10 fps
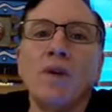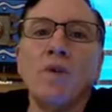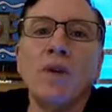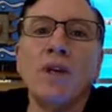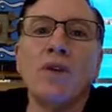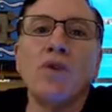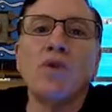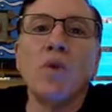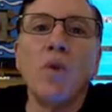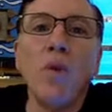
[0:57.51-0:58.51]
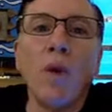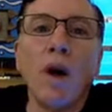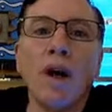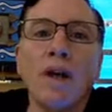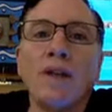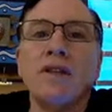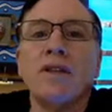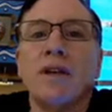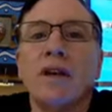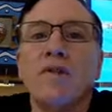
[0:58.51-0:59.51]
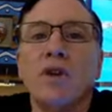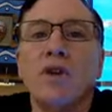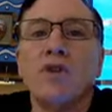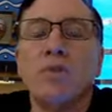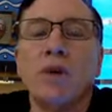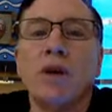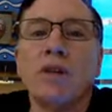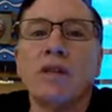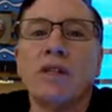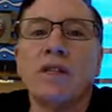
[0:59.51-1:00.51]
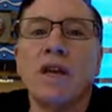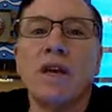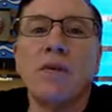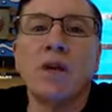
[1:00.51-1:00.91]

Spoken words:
we use one of those books. And tonight we're